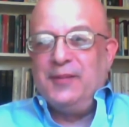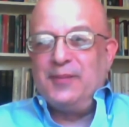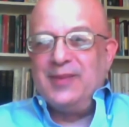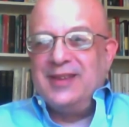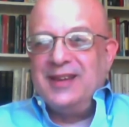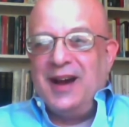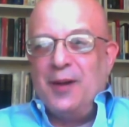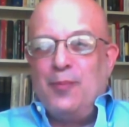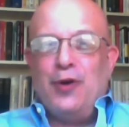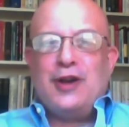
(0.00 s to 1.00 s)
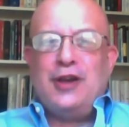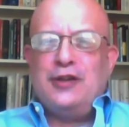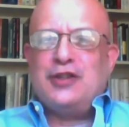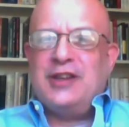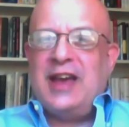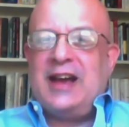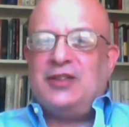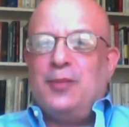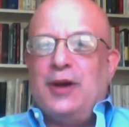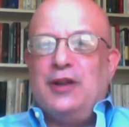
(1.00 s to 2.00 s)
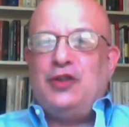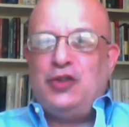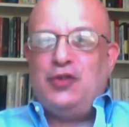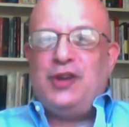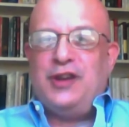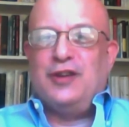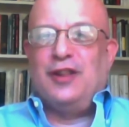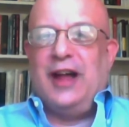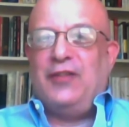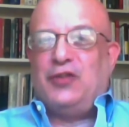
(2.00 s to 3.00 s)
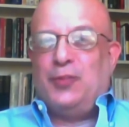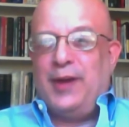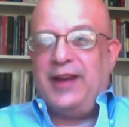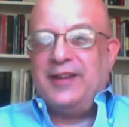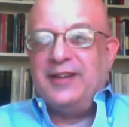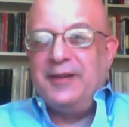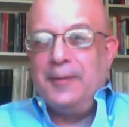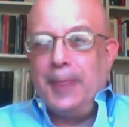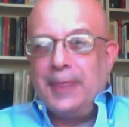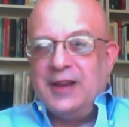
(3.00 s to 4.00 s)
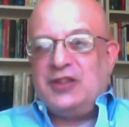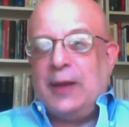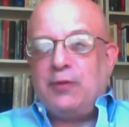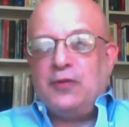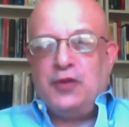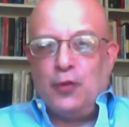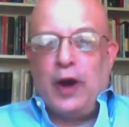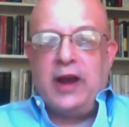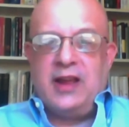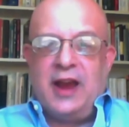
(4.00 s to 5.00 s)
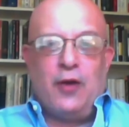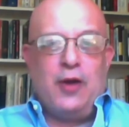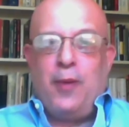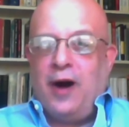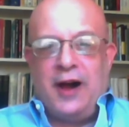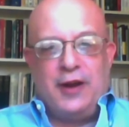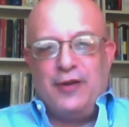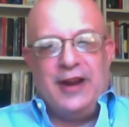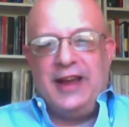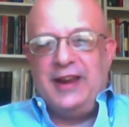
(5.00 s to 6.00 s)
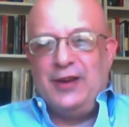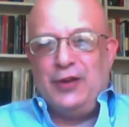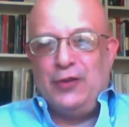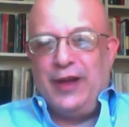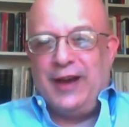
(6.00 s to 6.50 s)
A book usually has about a 2-year lifespan, except if you're writing Harry Potter, and I didn't do that.